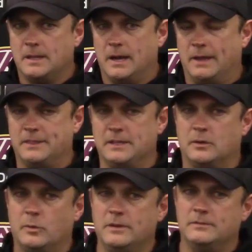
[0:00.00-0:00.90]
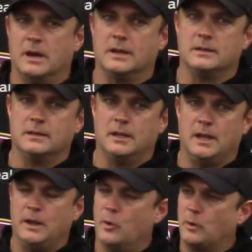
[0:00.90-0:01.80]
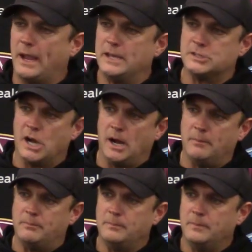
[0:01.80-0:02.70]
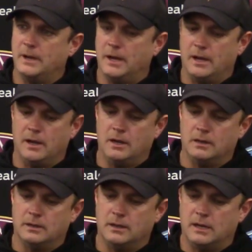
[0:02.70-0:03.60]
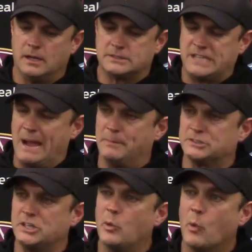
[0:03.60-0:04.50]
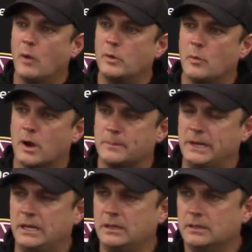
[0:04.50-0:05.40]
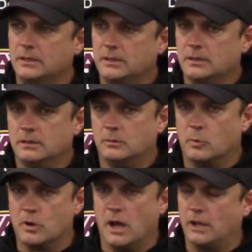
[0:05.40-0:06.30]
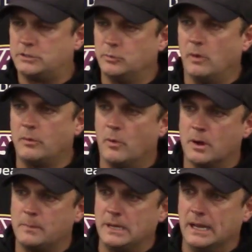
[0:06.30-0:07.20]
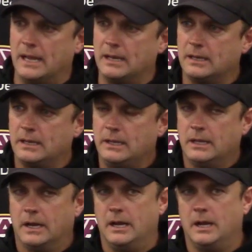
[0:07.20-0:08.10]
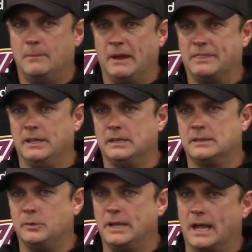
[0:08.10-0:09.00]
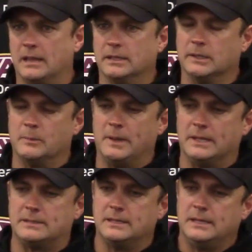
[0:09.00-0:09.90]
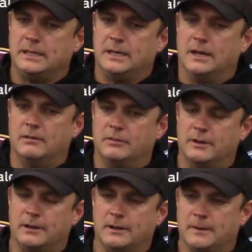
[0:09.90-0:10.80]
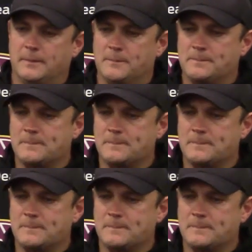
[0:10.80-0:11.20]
I think we've done an okay job establishing what we want to be. We're not to what we want to be yet. I think we got a little bit of a,